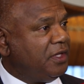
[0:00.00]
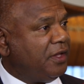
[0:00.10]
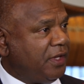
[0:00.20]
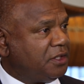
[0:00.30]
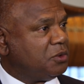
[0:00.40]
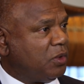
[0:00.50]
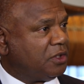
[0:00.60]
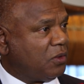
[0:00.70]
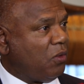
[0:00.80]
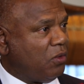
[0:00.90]
And that is what a
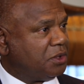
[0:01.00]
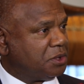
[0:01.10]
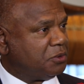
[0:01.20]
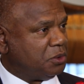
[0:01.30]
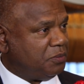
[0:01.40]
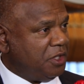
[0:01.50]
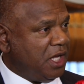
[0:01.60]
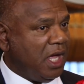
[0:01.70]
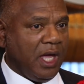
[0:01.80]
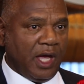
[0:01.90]
caucus should be,
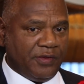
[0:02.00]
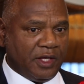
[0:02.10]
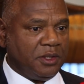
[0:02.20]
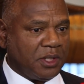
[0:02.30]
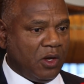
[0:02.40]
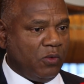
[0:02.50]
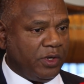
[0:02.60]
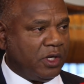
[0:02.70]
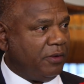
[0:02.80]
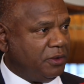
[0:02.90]
and that is how we're
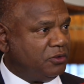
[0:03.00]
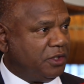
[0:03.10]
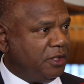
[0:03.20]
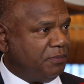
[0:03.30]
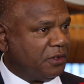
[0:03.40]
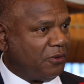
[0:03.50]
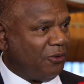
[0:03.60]
going to keep the